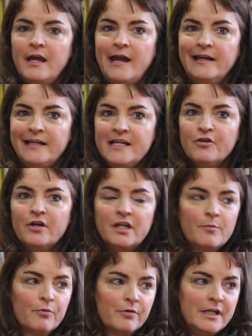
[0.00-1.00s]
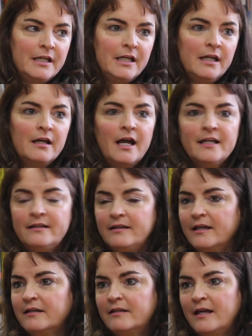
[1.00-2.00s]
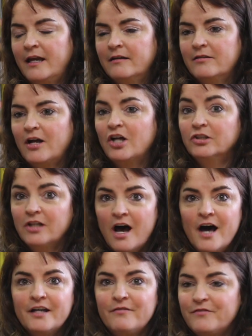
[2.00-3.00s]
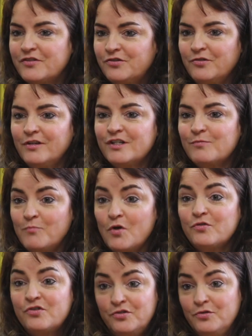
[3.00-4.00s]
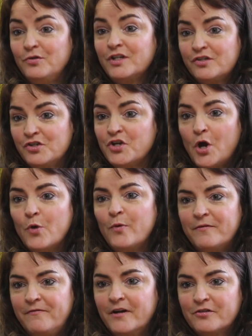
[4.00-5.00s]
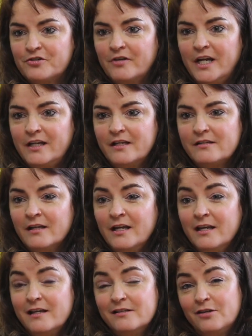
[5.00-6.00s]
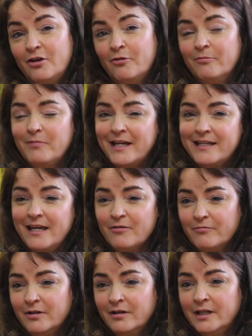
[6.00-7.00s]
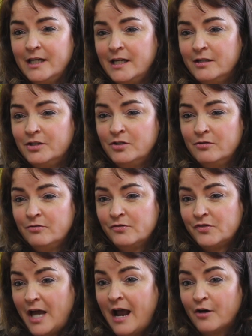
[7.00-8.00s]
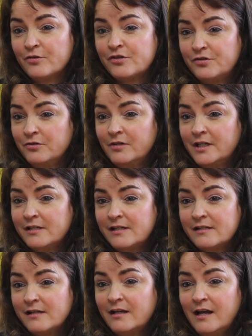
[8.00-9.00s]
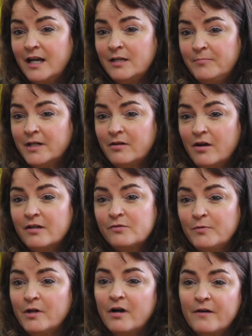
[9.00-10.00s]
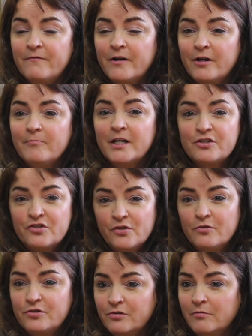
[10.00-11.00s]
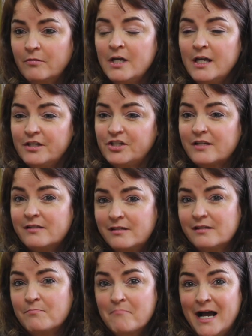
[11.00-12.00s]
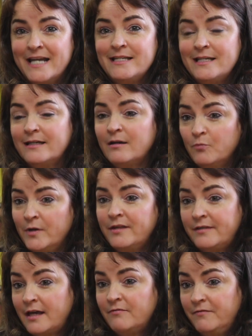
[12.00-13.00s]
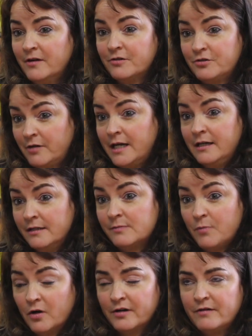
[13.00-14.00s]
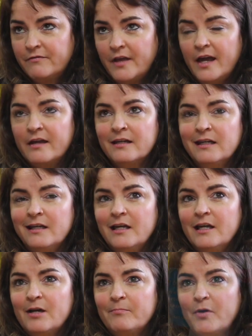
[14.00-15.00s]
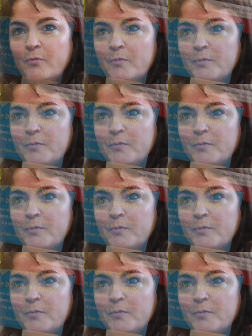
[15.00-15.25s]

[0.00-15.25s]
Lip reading: And here at Cabrini, I think that a lot of the students, most students know what fair trade is. So I can't really use our students as a guide because we are very much social justice minded, and with that, fair trade is part of that. But